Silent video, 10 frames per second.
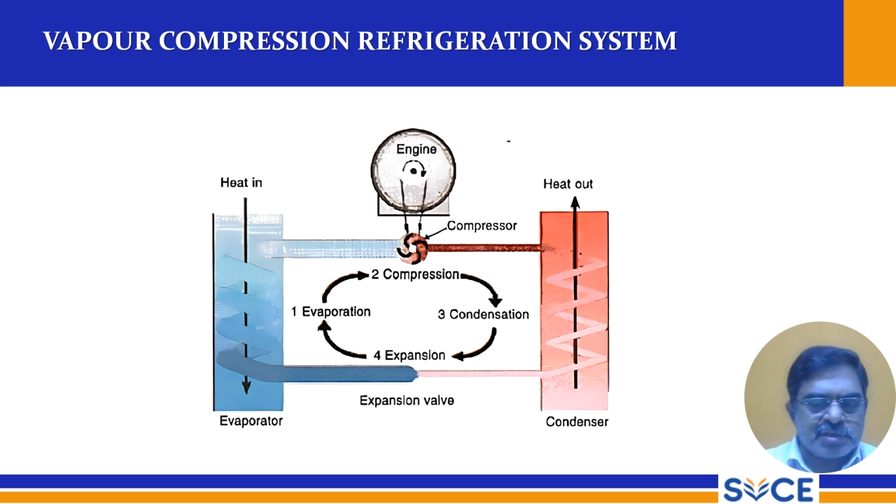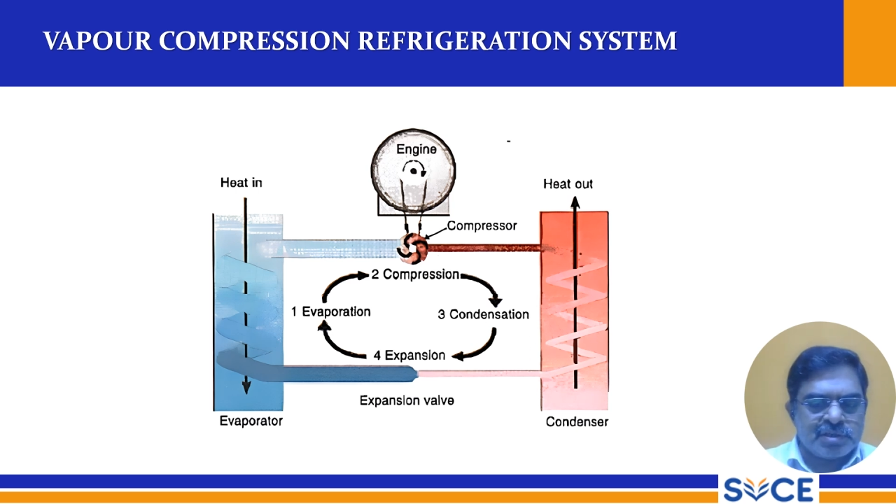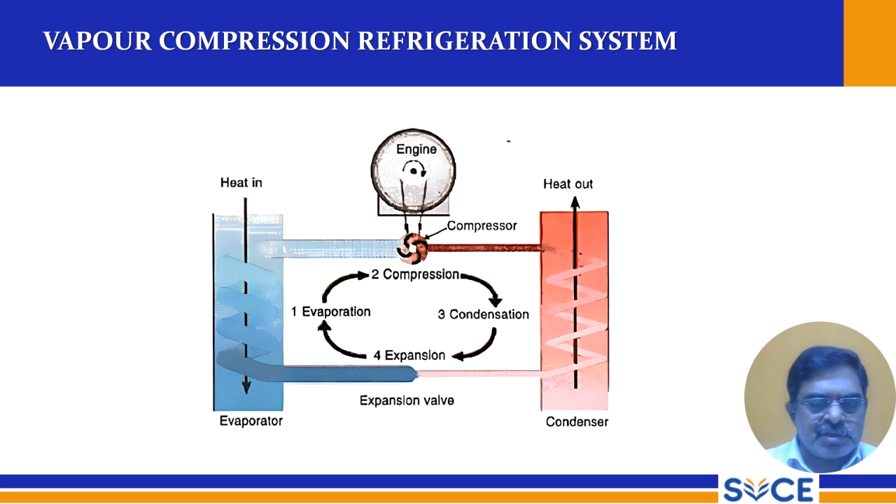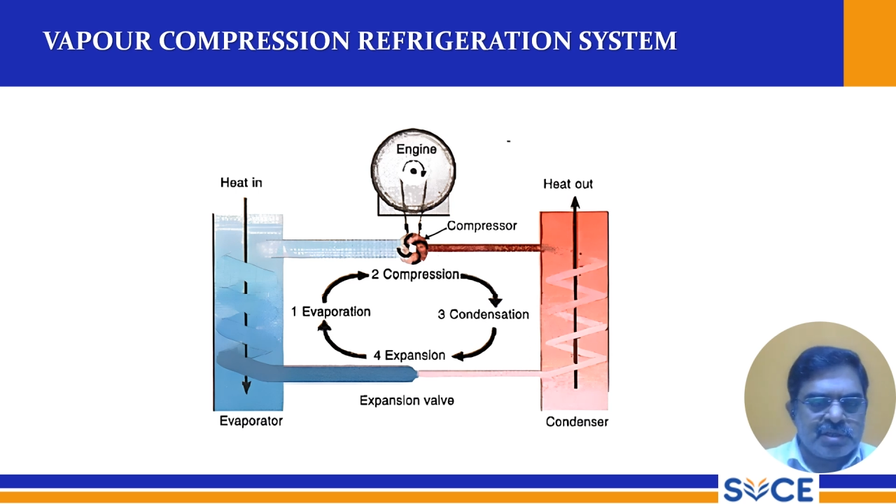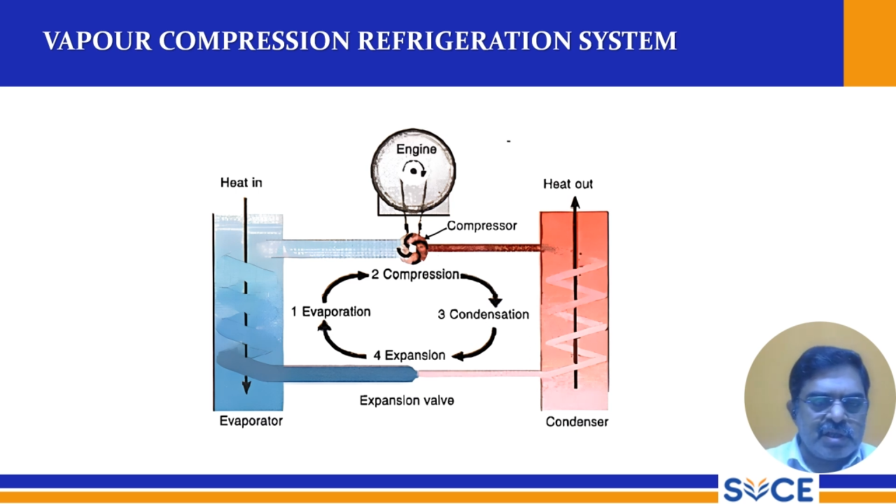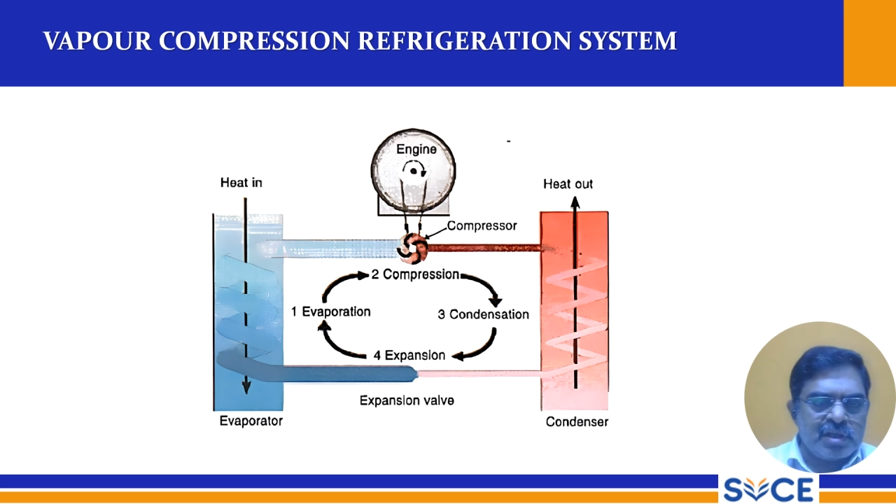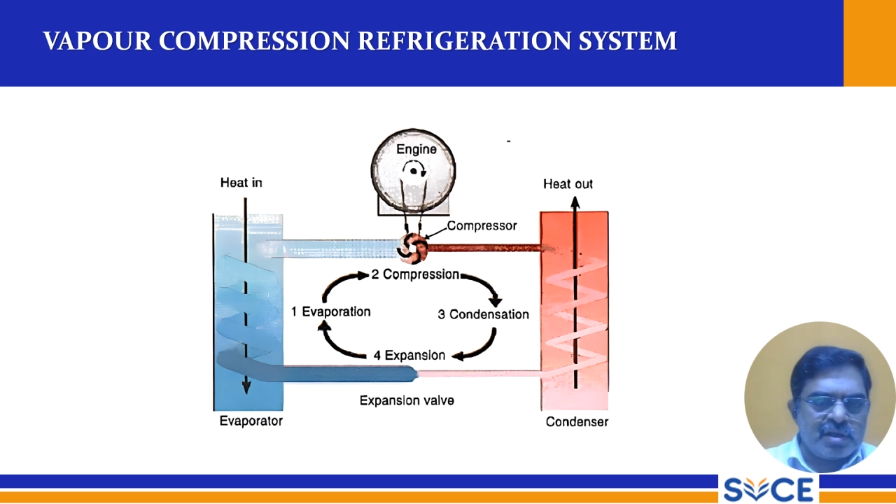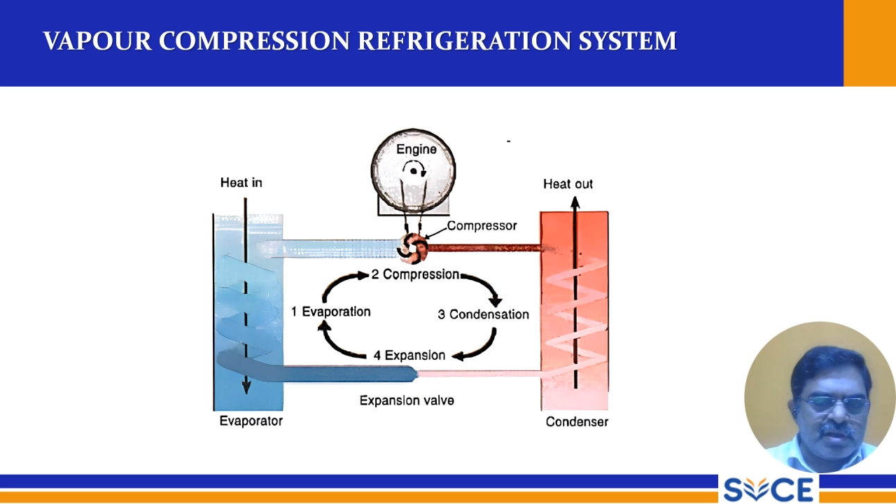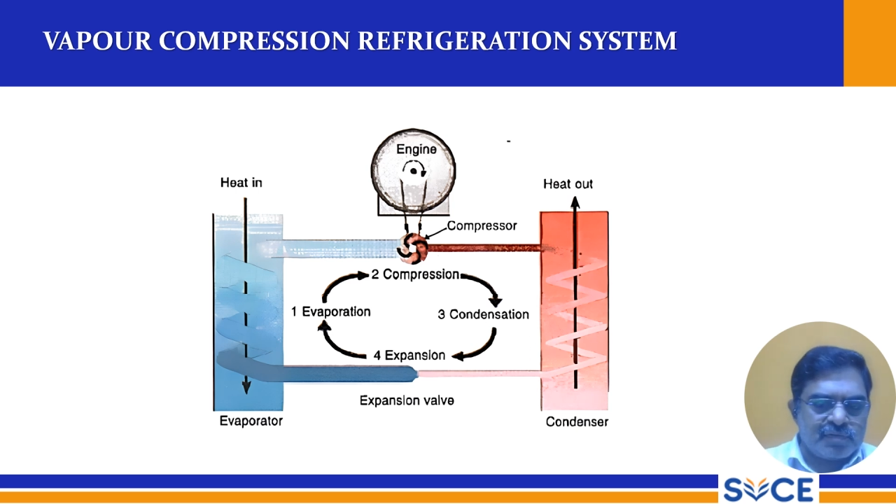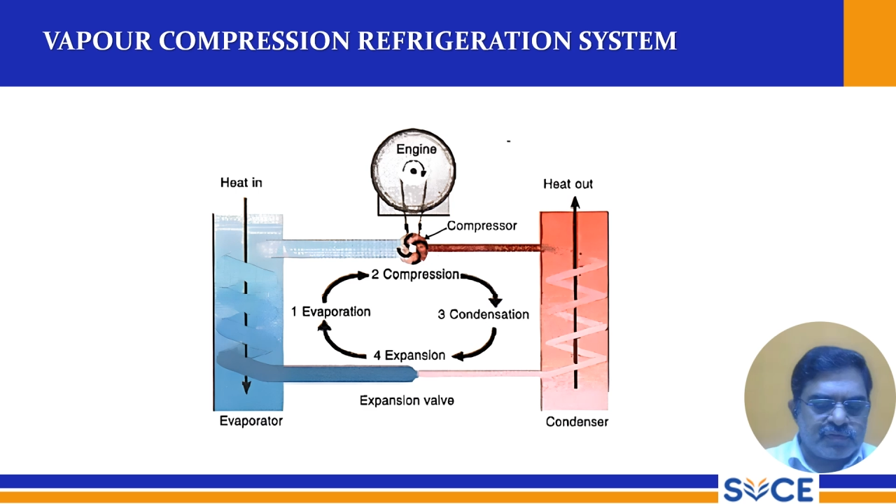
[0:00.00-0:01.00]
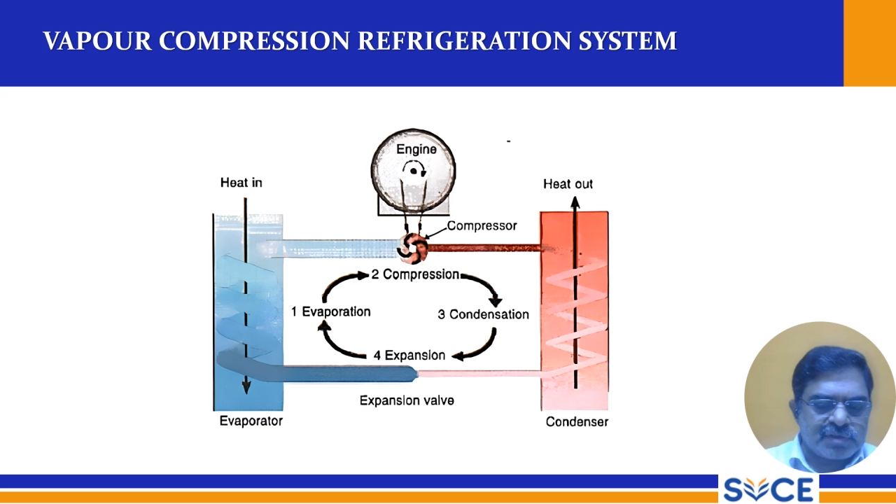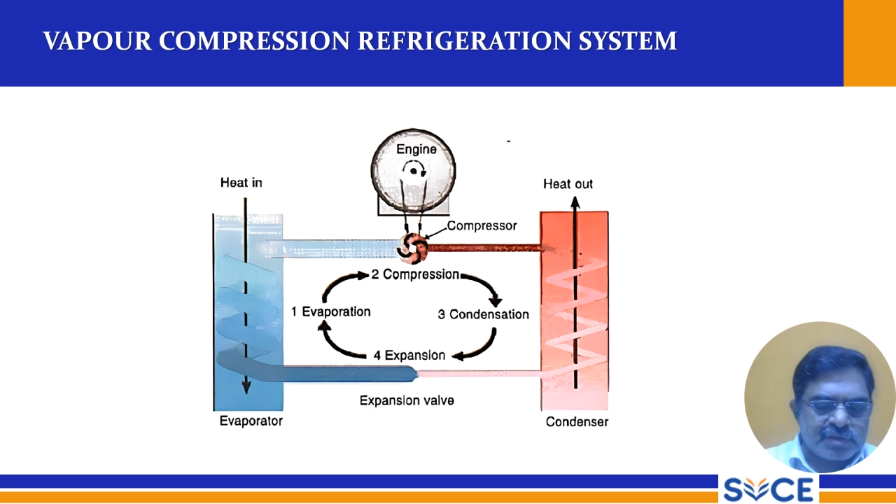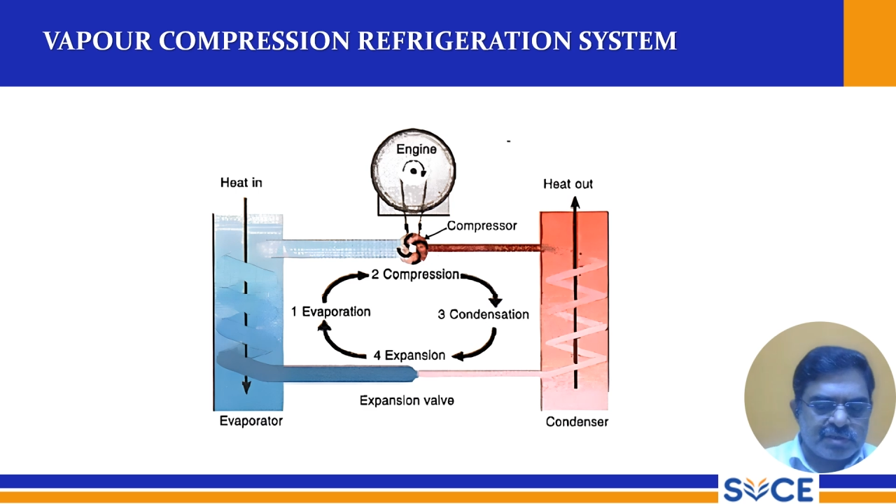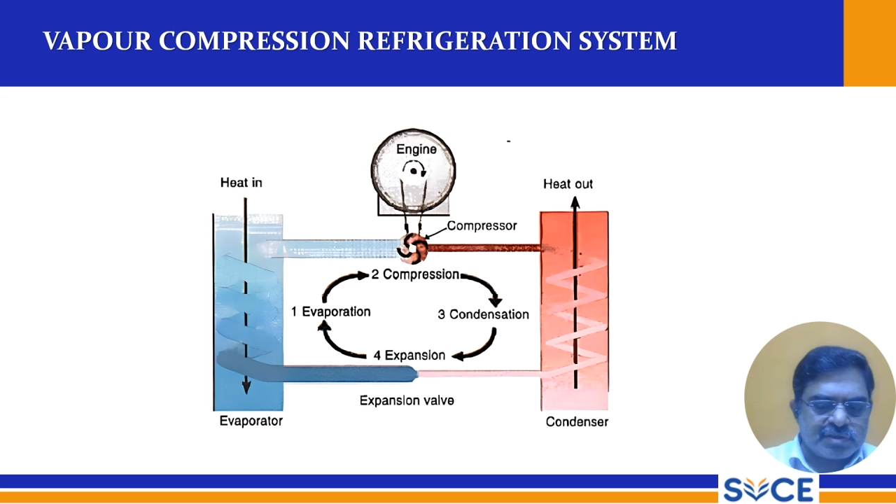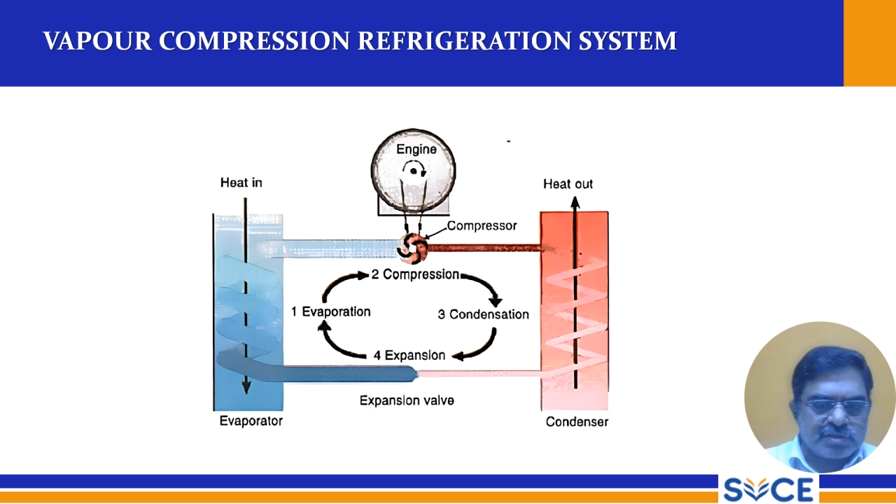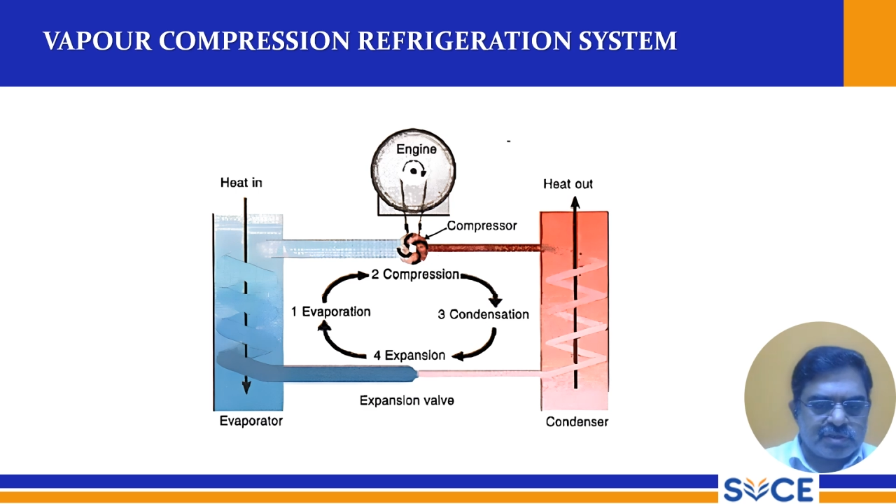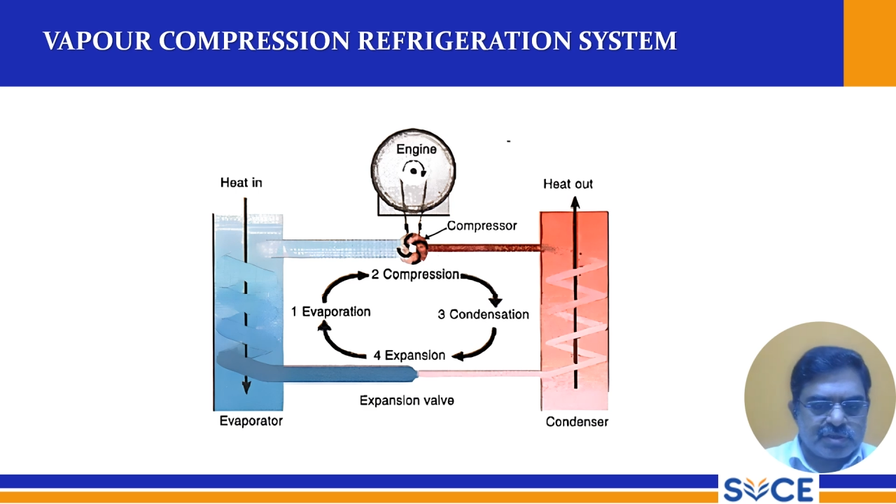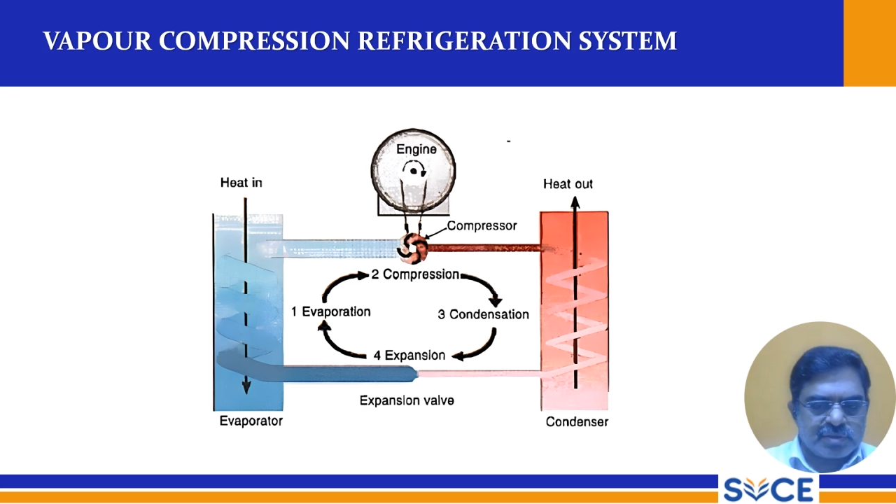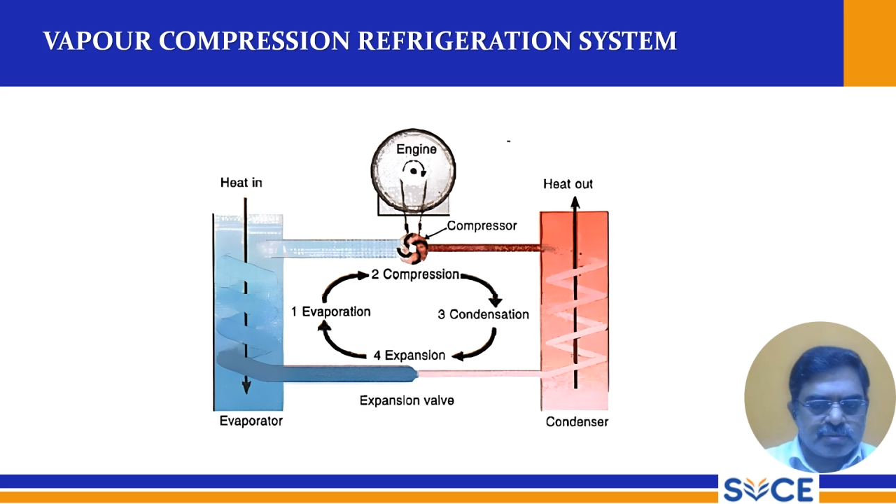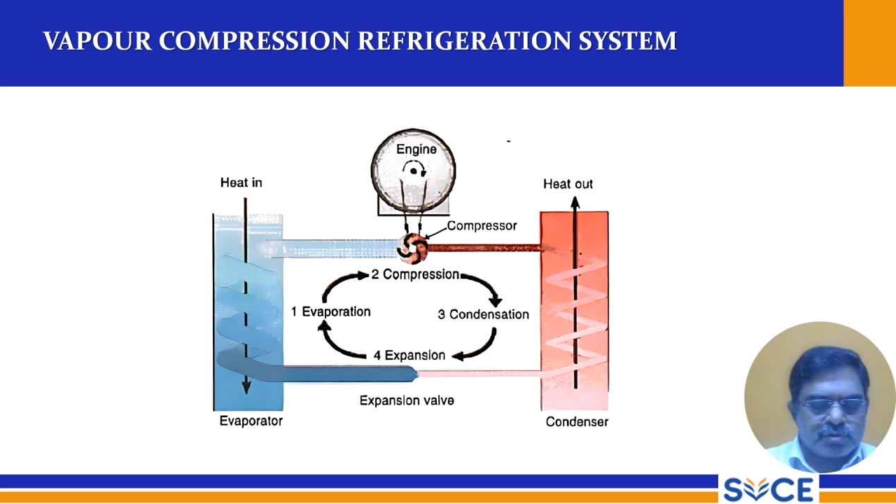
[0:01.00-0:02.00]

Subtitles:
in the refrigeration system.